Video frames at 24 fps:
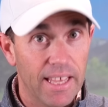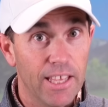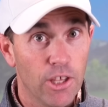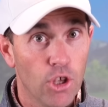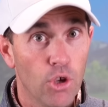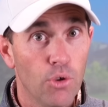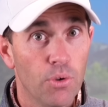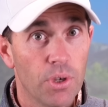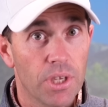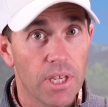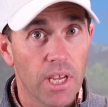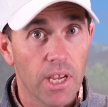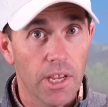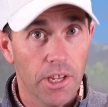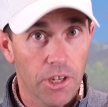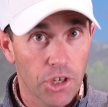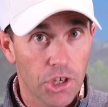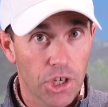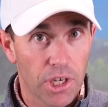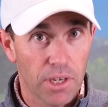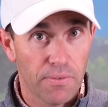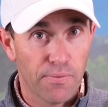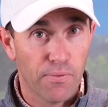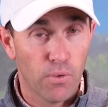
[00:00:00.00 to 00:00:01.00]
used it in
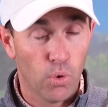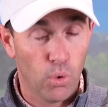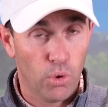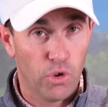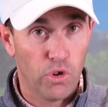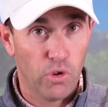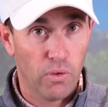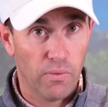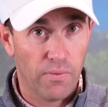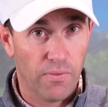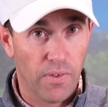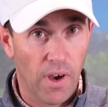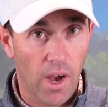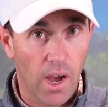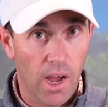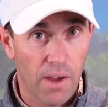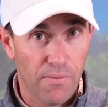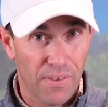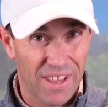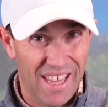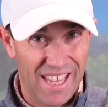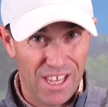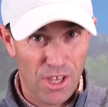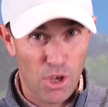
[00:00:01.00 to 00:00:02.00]

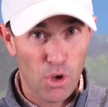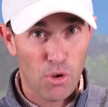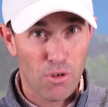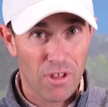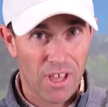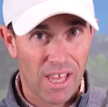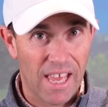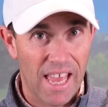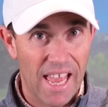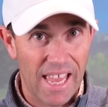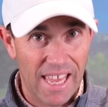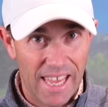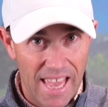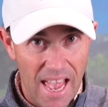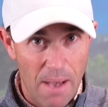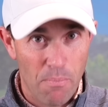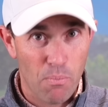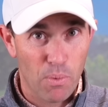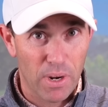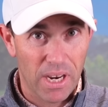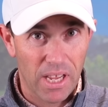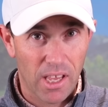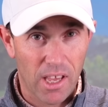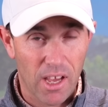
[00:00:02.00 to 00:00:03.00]
G425 and they're using it
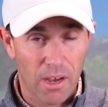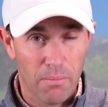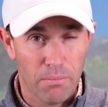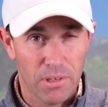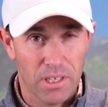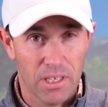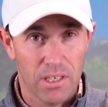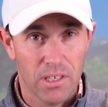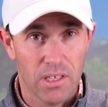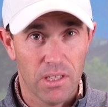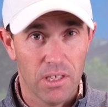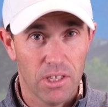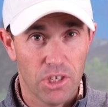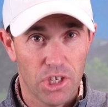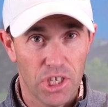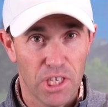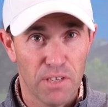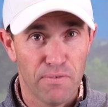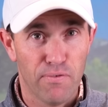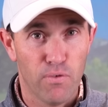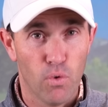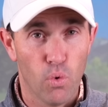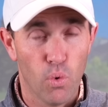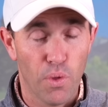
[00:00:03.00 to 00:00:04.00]
again when it comes into the
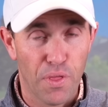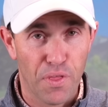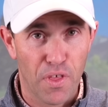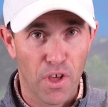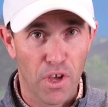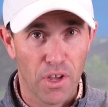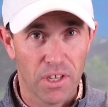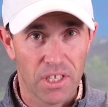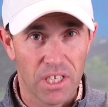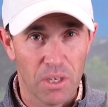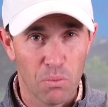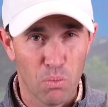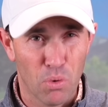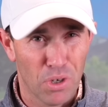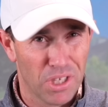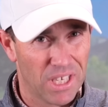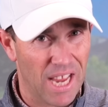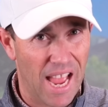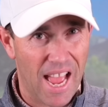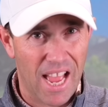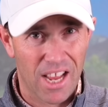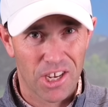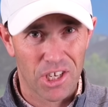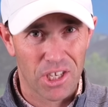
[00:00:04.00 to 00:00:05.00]
G430. What does
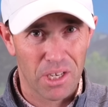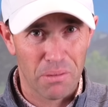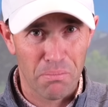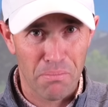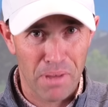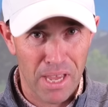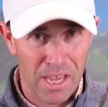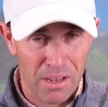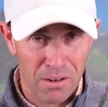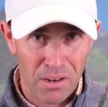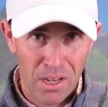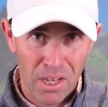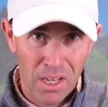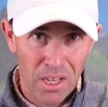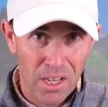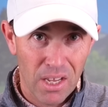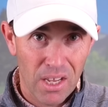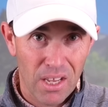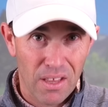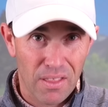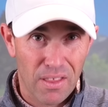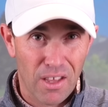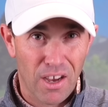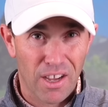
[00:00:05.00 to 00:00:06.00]
it actually mean?
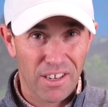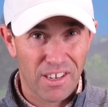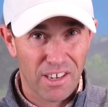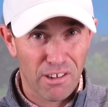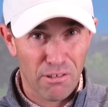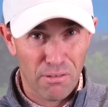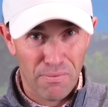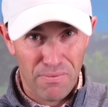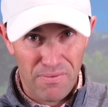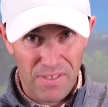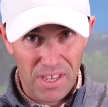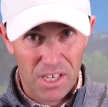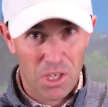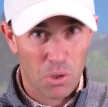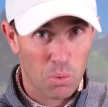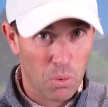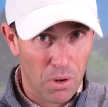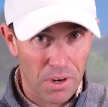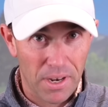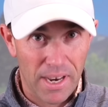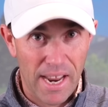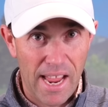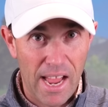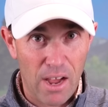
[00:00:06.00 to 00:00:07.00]
The idea of this
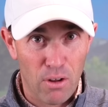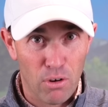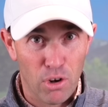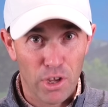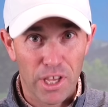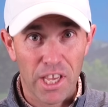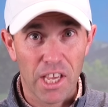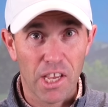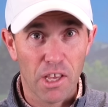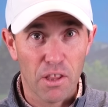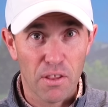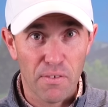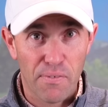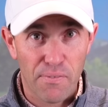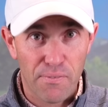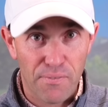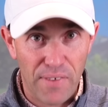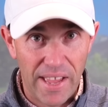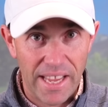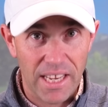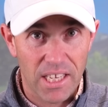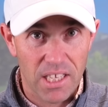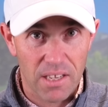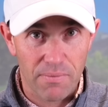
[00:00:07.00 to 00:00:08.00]
one now, looking at the
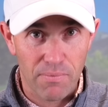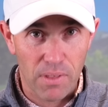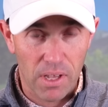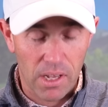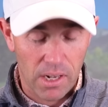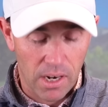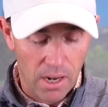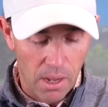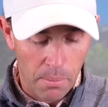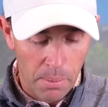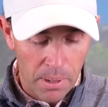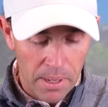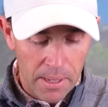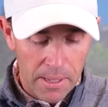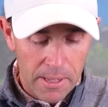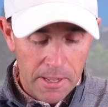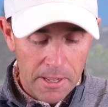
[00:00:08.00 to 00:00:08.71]
face of the club,